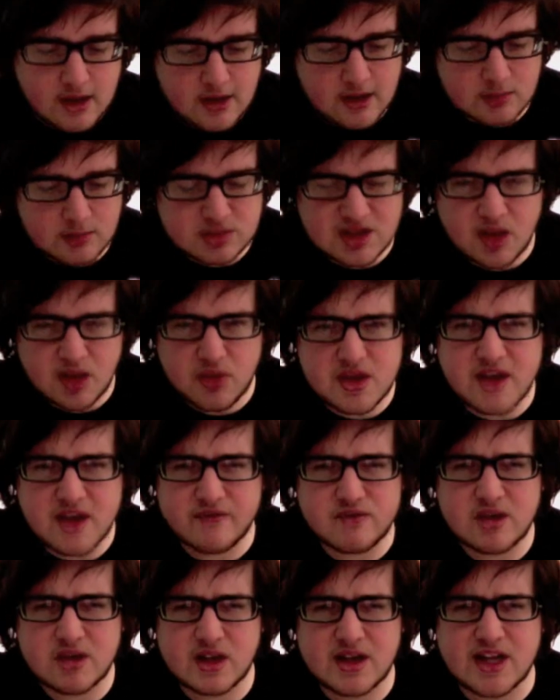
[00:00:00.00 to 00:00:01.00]
So they
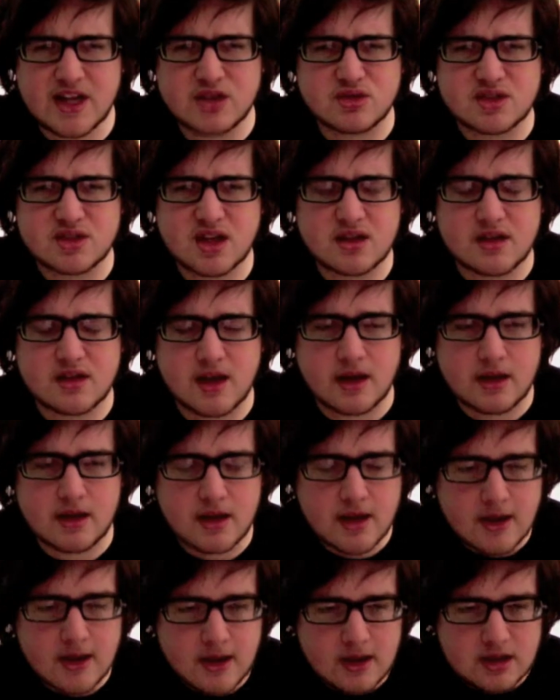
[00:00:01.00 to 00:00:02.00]
haven't announced that yet.
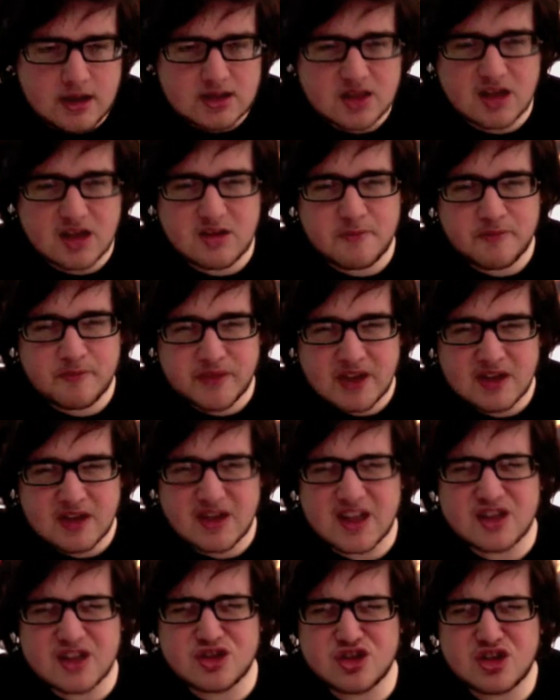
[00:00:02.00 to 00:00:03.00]
So
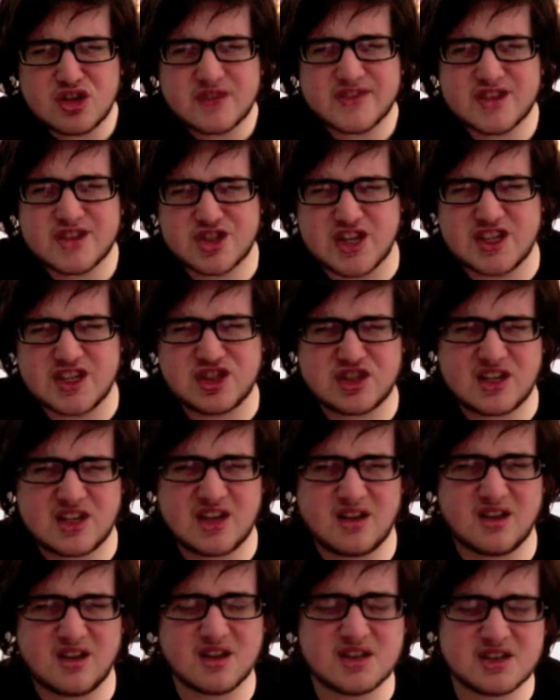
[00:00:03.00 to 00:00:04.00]
they should have changed that at
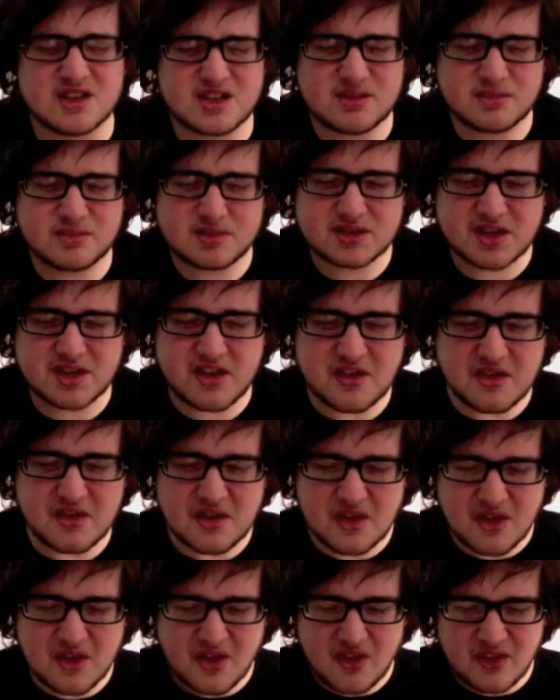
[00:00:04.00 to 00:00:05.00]
least. Because
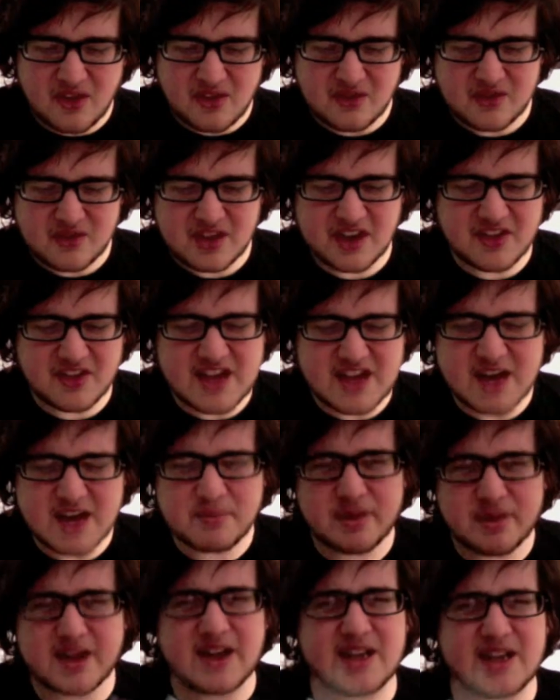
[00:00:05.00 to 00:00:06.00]
they are
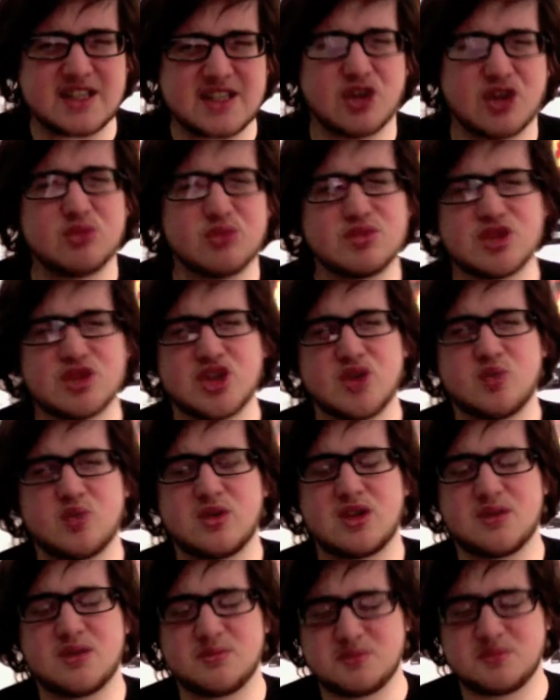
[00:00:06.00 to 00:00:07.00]
plenty of time
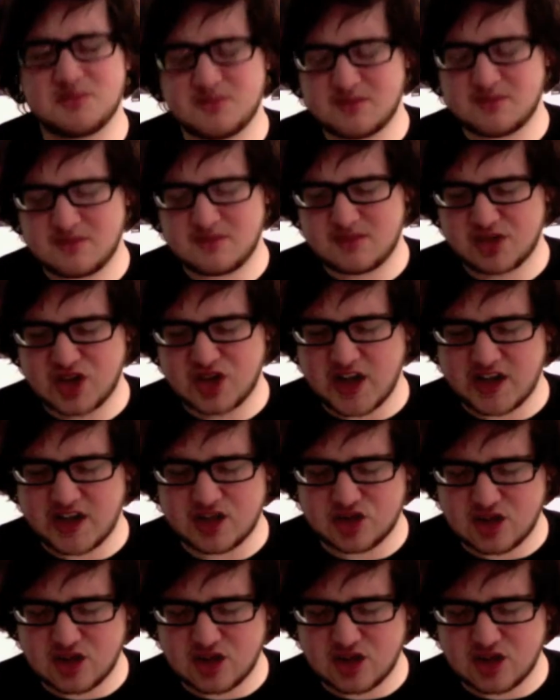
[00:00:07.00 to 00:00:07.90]
to change it,